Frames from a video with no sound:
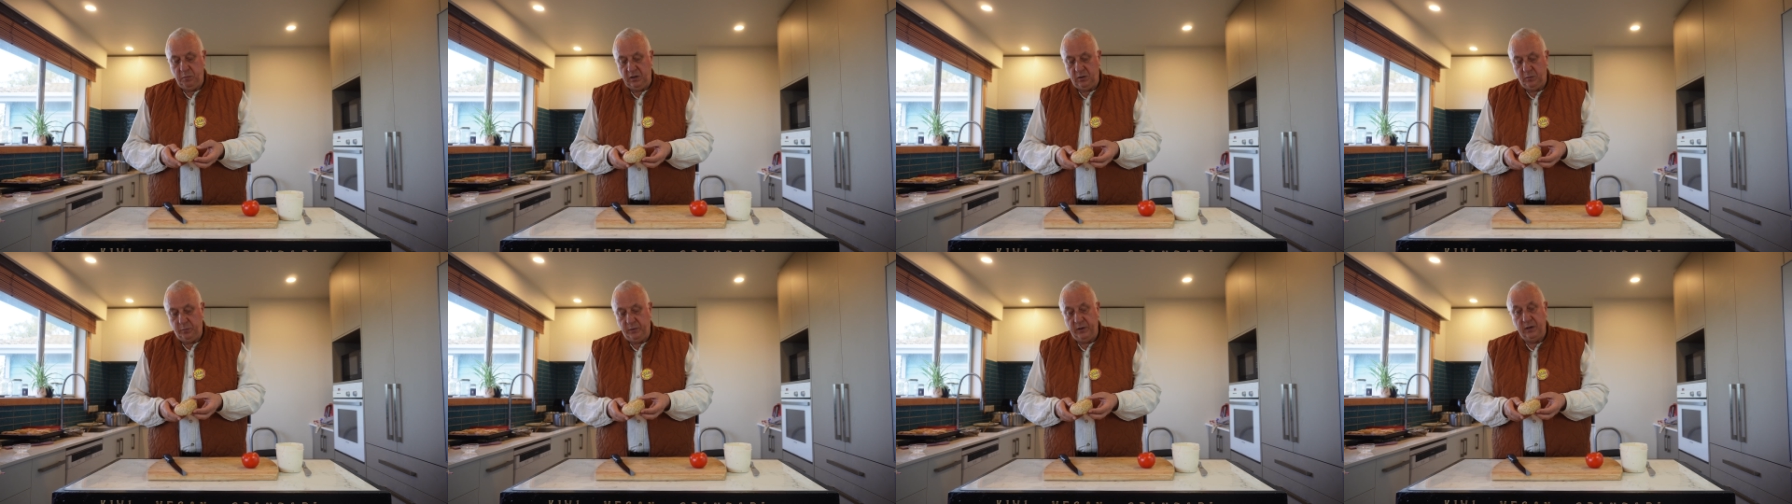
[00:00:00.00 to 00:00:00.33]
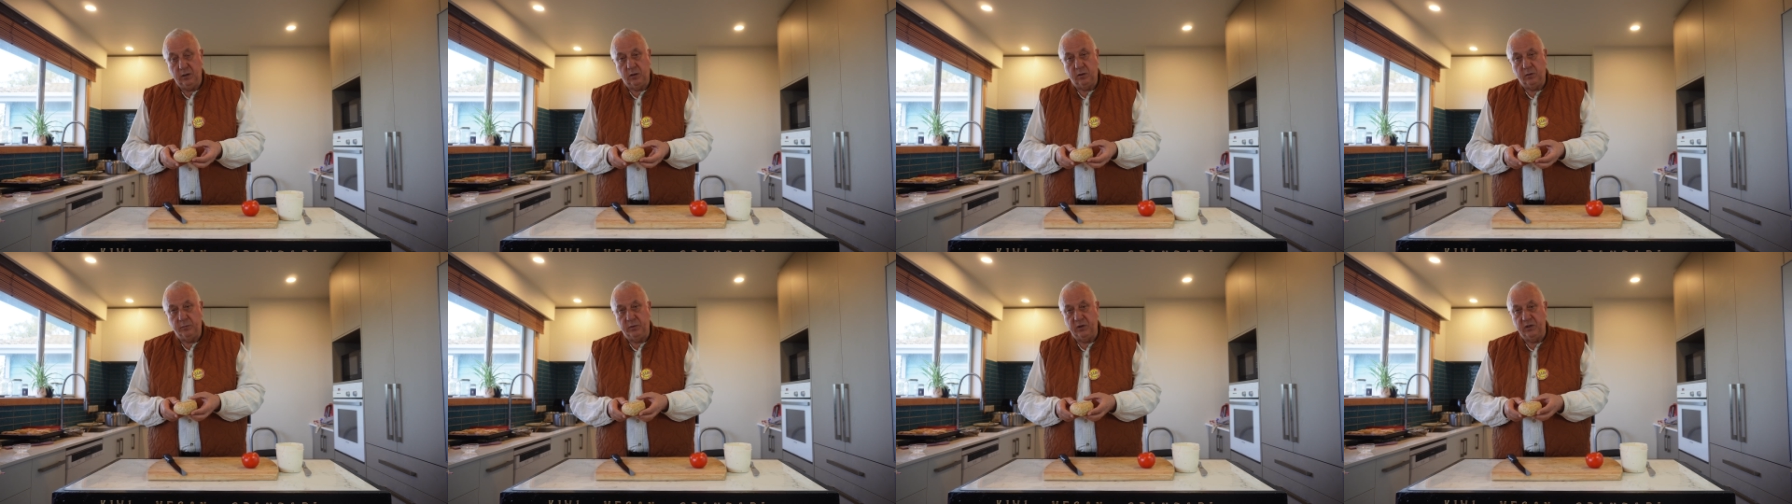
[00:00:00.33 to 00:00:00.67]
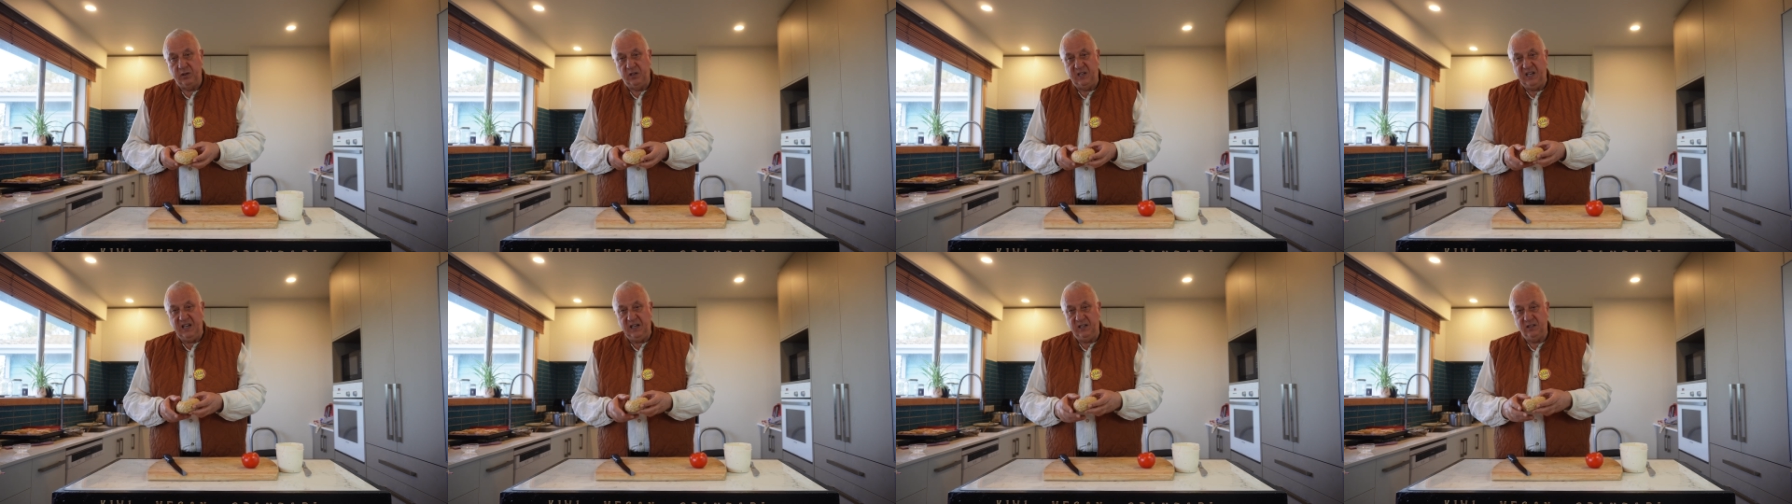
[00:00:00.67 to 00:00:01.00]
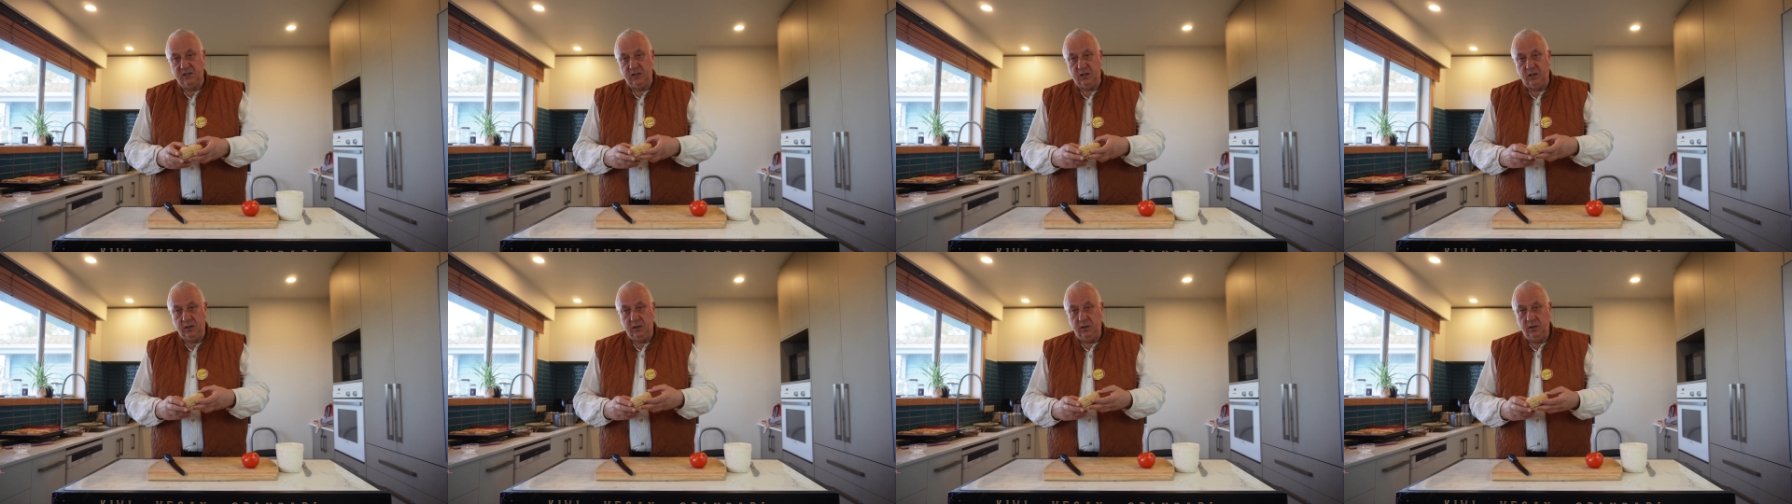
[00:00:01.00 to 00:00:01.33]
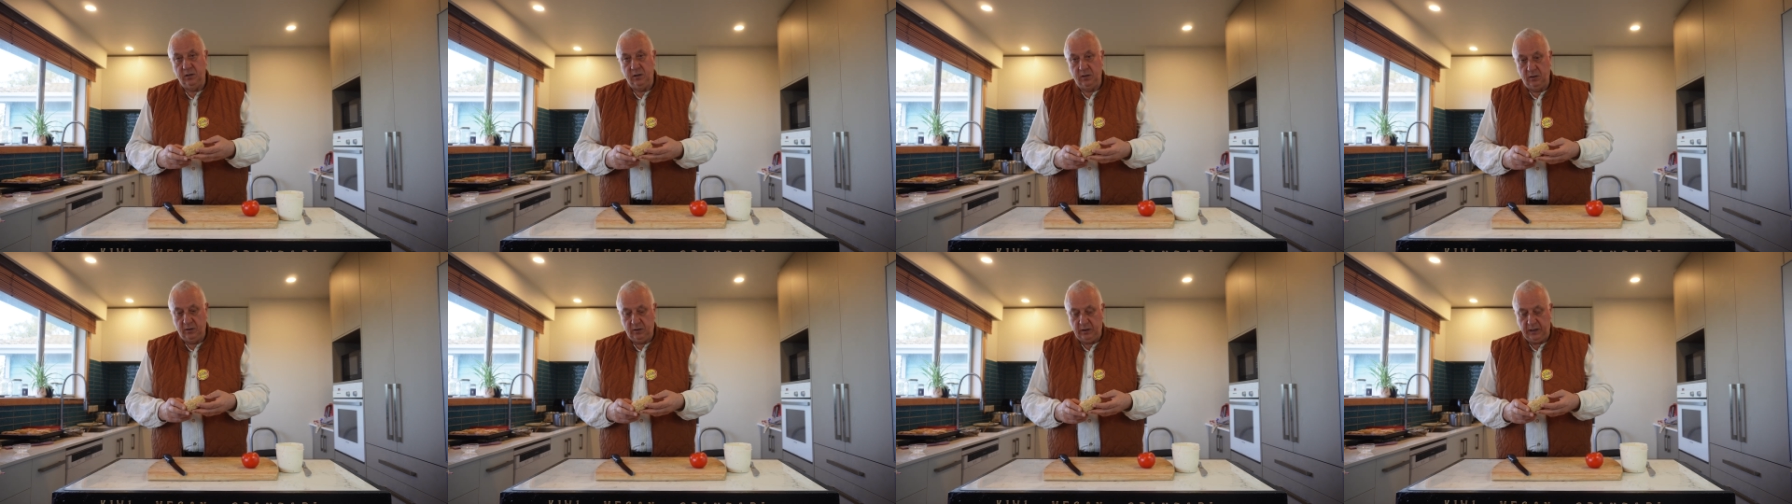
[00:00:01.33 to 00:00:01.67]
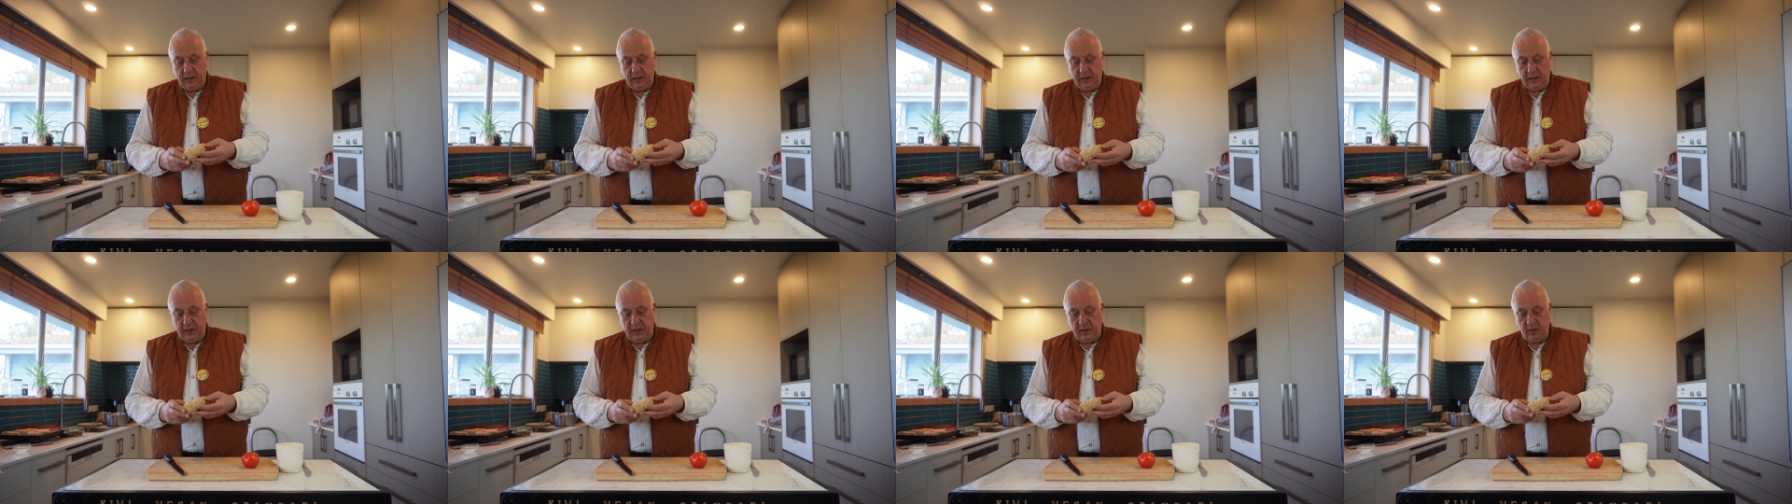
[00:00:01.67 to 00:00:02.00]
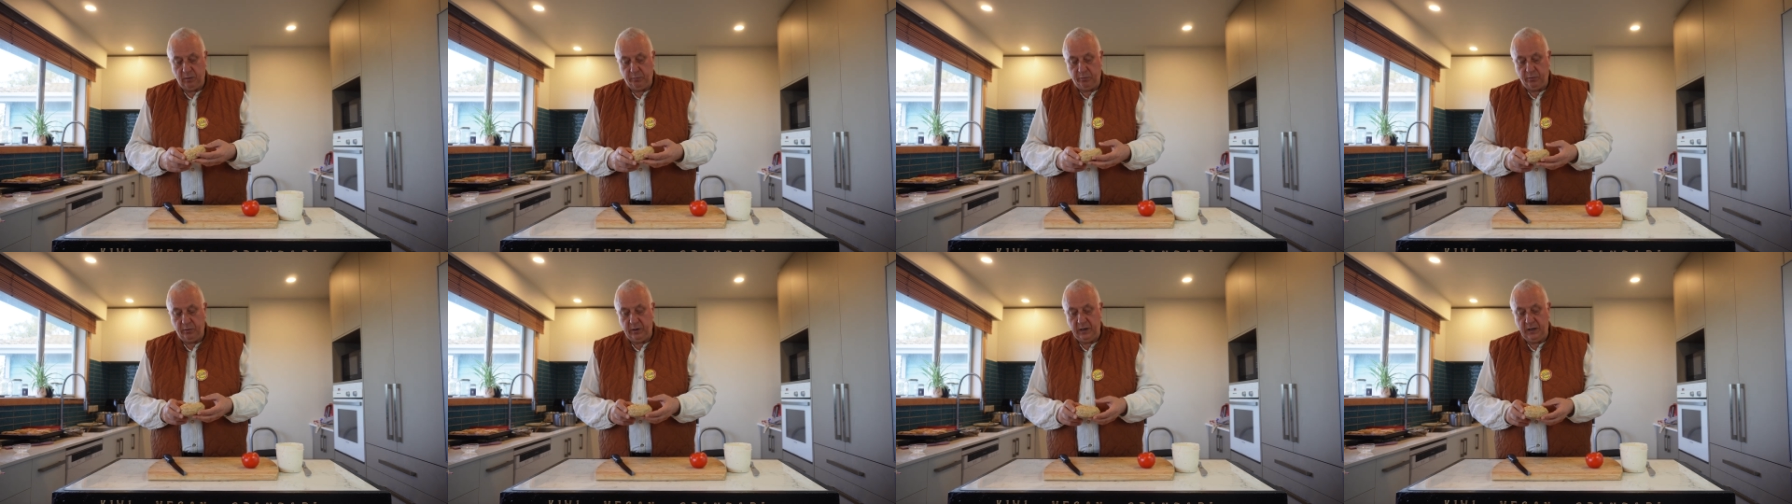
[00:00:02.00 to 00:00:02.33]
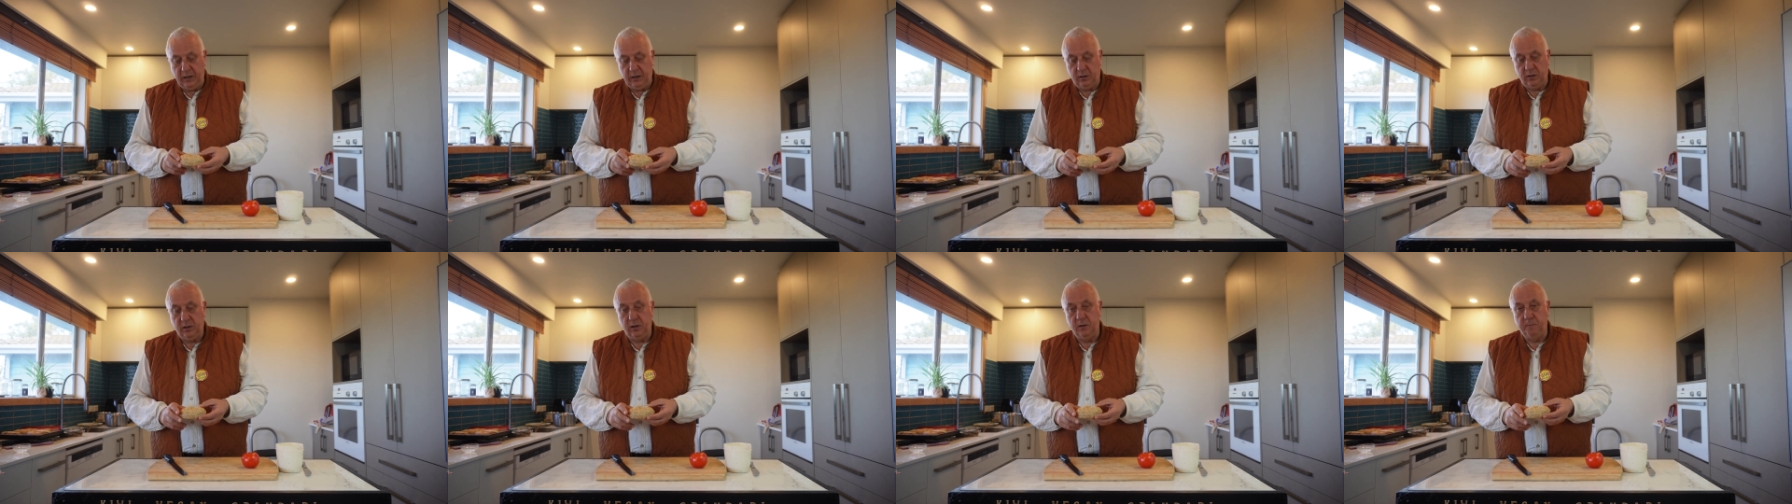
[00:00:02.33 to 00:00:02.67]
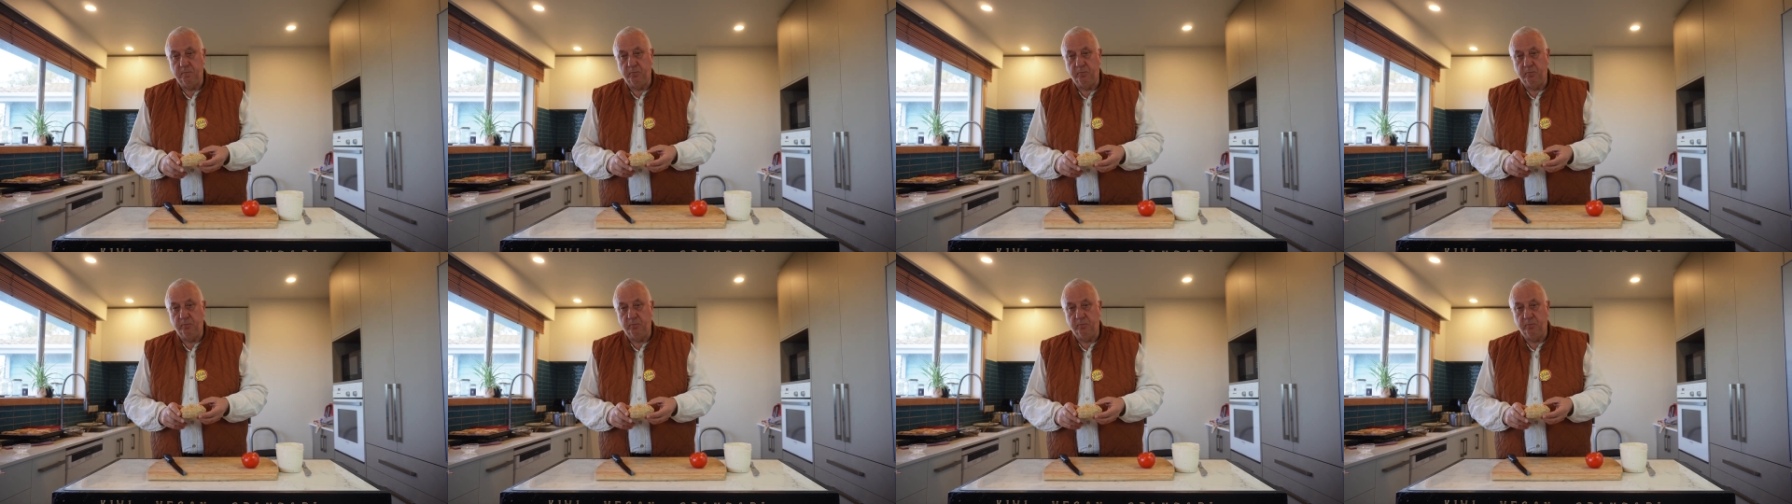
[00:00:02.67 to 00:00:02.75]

meant to be a little bit denser than other bread,